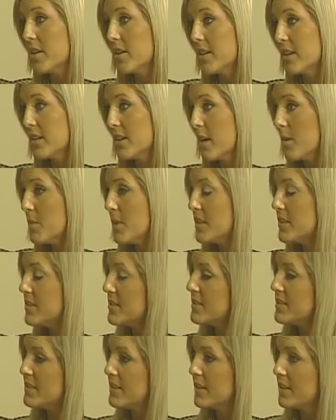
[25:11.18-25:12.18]
are going to come in to
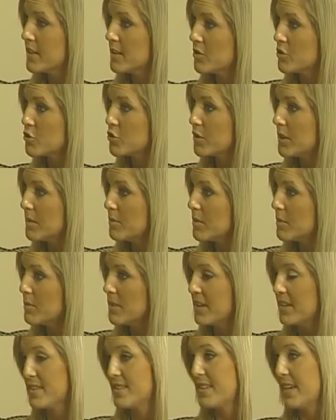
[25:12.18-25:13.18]
seek treatment
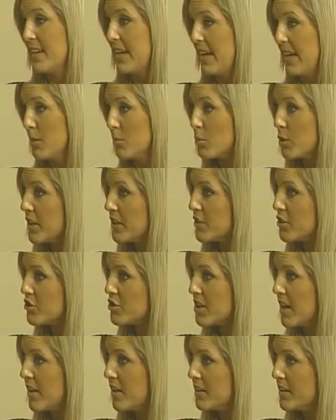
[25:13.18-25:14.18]
because they can bring their
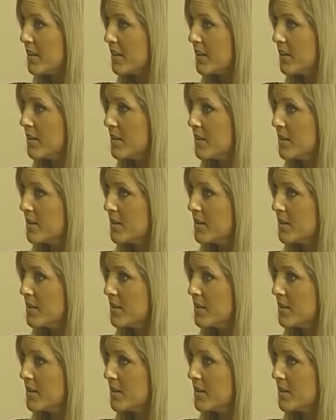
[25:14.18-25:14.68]
child in?